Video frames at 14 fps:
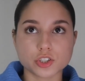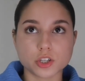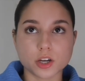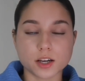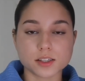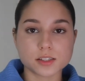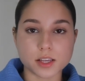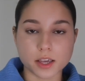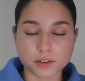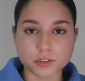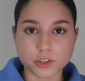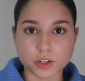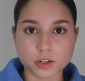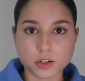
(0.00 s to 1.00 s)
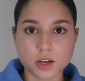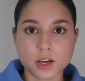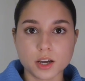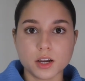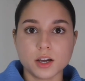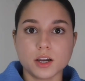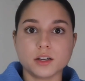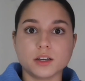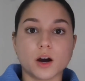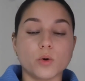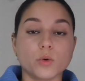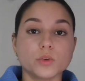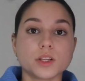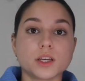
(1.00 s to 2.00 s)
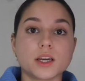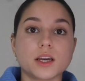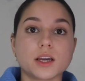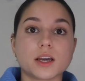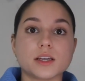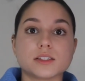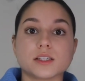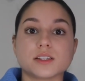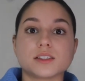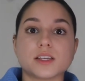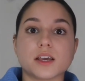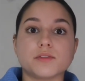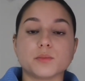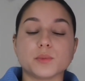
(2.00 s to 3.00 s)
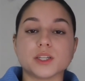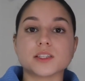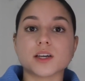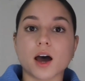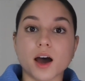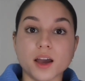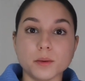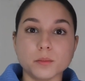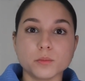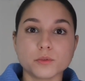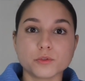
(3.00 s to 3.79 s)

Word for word: a savior not only is it saving me time